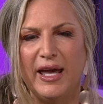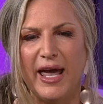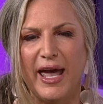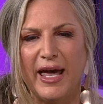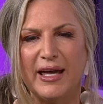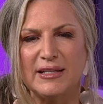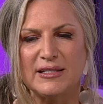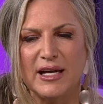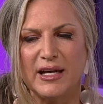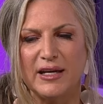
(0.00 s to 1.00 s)

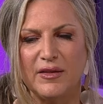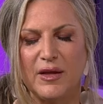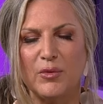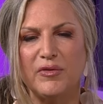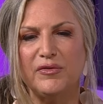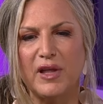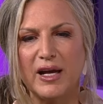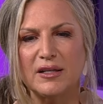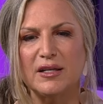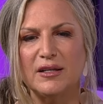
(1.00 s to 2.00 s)
and uh, that
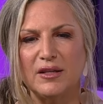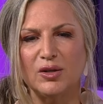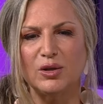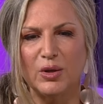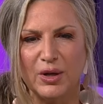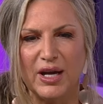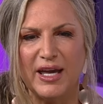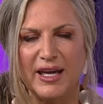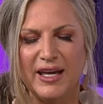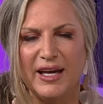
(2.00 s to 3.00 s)
reflect the
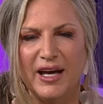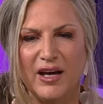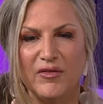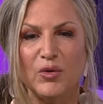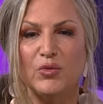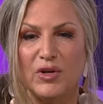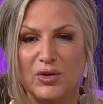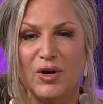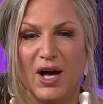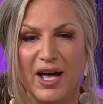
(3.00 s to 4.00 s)
glory of a
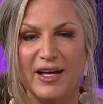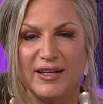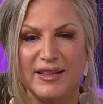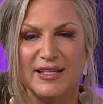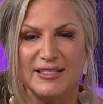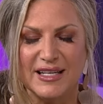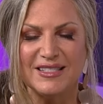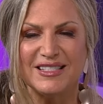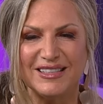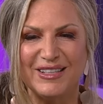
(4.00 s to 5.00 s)
real God that
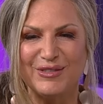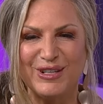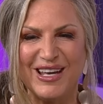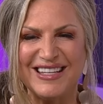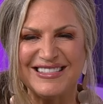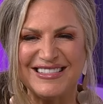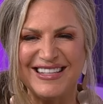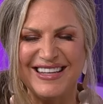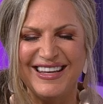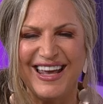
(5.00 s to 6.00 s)
does deliver us.
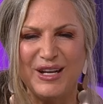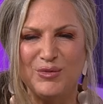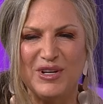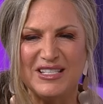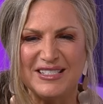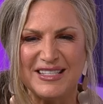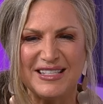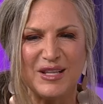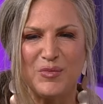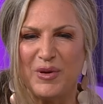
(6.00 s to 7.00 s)
And he reaches
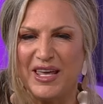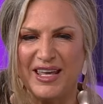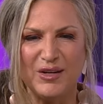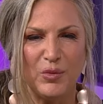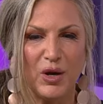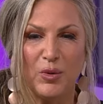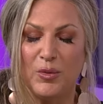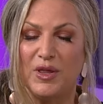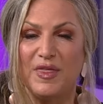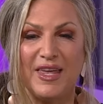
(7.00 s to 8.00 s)
into the pit where we
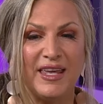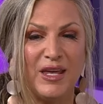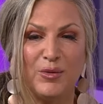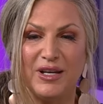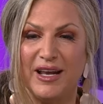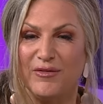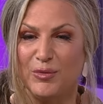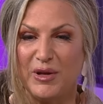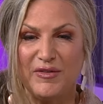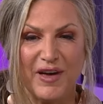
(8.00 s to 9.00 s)
would think he would
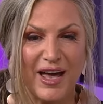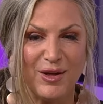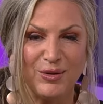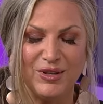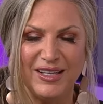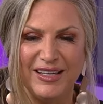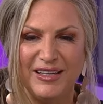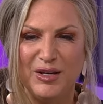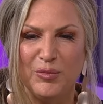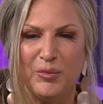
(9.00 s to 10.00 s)
never be found.
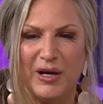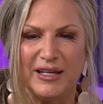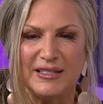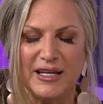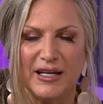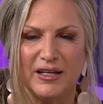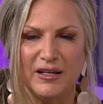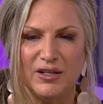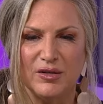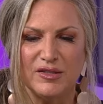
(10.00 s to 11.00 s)
But
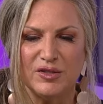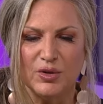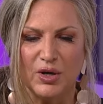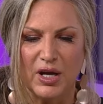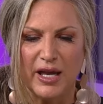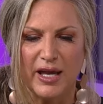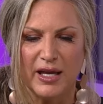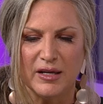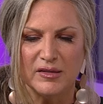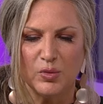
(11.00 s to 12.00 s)
uh, your
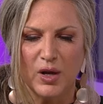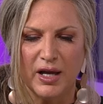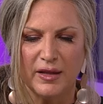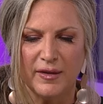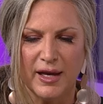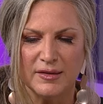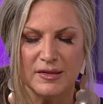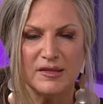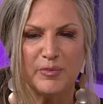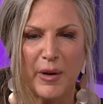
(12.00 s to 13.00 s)
story is one that's
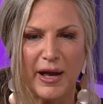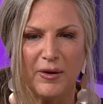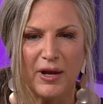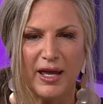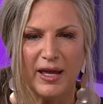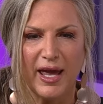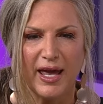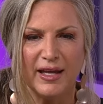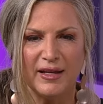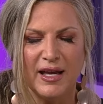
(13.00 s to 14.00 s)
inspiring.
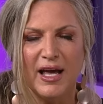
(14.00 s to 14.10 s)
And